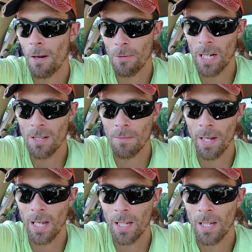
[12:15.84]

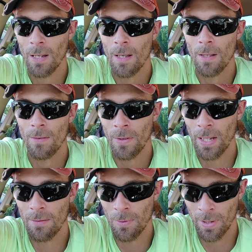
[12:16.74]
resume,
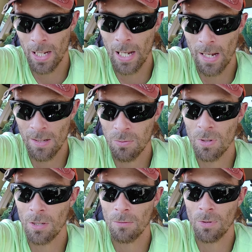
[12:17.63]
they asked,
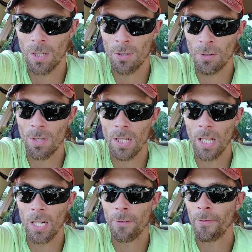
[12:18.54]
what do you want to do in
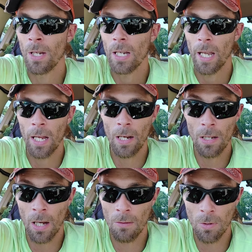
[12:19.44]
life? And
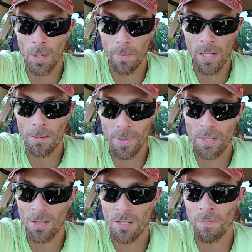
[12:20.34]
I want to be a
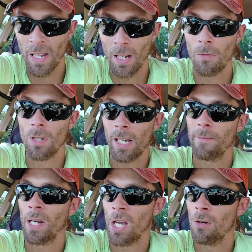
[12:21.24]
businessman. I want to have
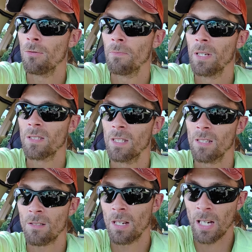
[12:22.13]
my own
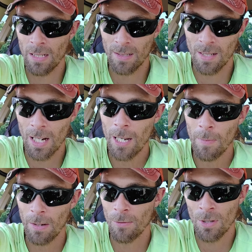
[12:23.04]
business. And at the
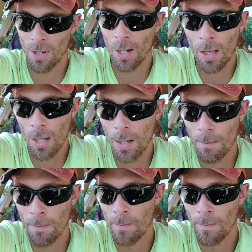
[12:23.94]
time, it was a club.